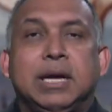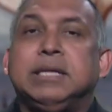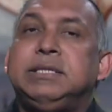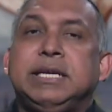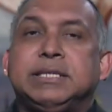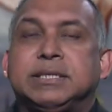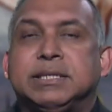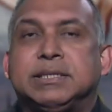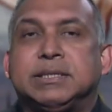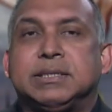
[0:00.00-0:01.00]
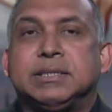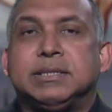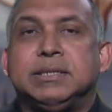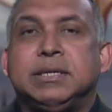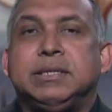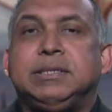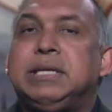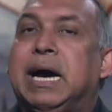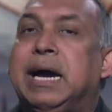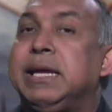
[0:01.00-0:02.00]
Jesus
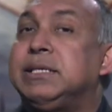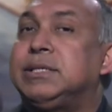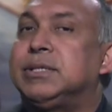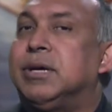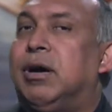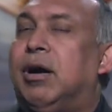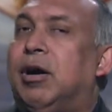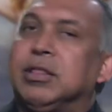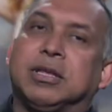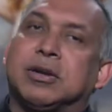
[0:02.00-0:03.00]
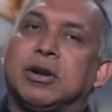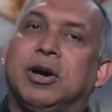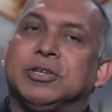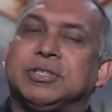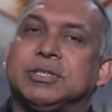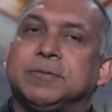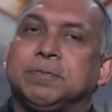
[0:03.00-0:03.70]
dies on the cross